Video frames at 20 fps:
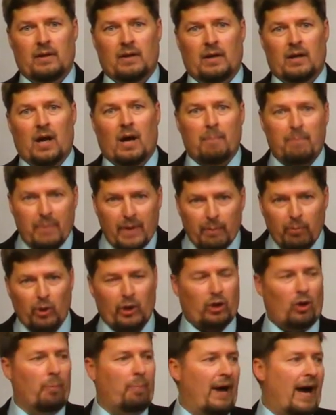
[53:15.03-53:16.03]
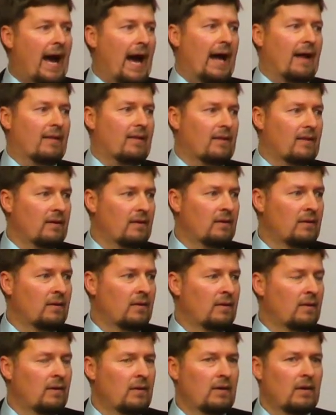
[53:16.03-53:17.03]
A biblical path,
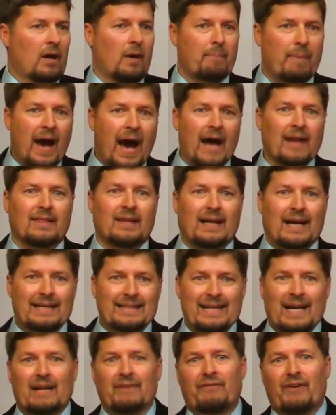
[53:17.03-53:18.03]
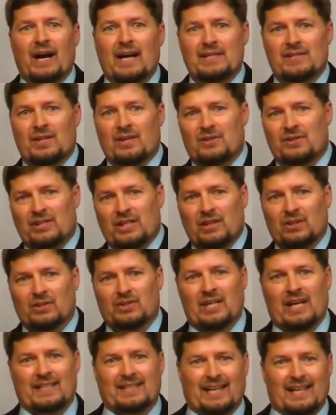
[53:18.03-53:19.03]
a path that identifies their skill
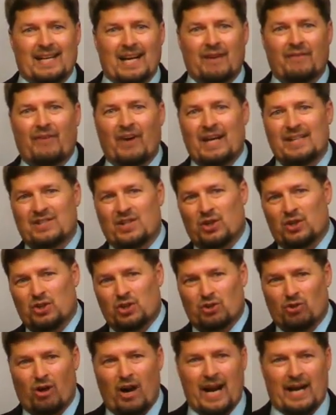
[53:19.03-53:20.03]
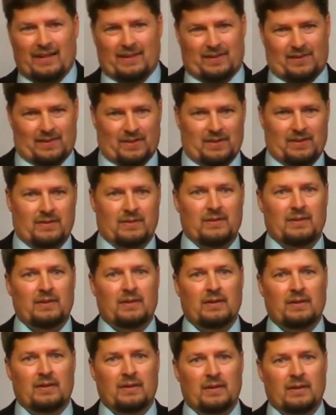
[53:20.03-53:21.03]
sets, identifies their strengths,
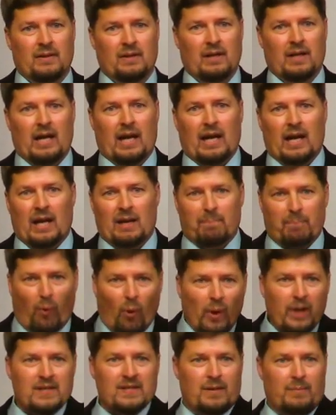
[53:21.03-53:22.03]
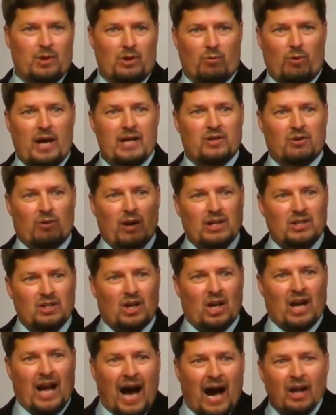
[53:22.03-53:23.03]
and, and, points them in the right direction
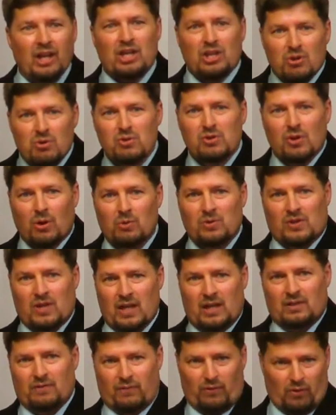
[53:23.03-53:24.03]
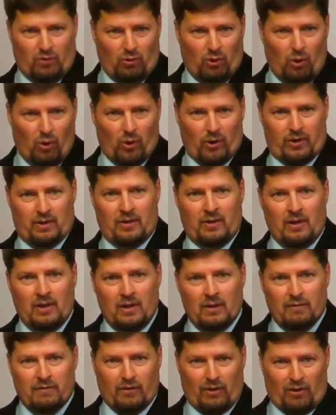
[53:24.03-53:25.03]
on how to use those things for the Lord,
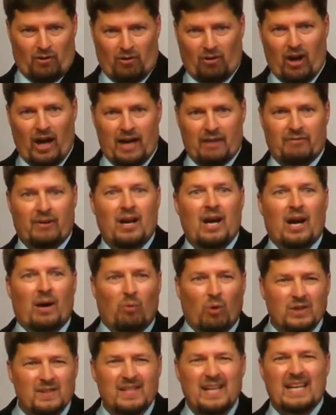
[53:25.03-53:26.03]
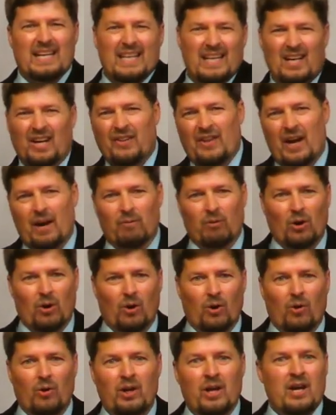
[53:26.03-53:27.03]
for their life. And once they get on that
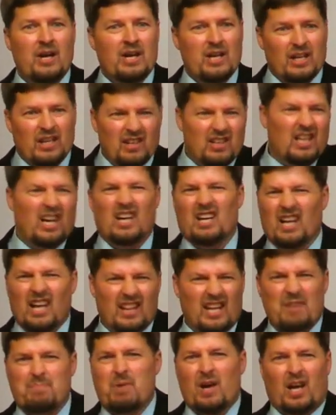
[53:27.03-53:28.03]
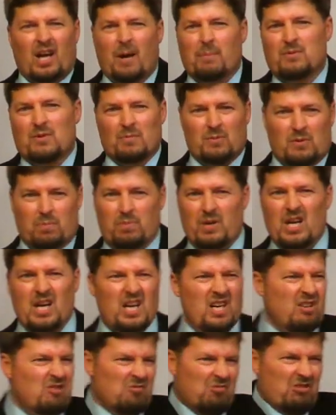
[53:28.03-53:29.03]
road, and, and they pick up some
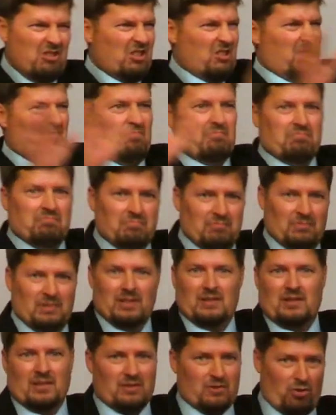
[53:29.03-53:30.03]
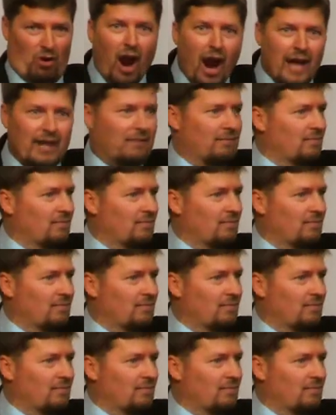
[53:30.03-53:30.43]
speed, it's, it's great.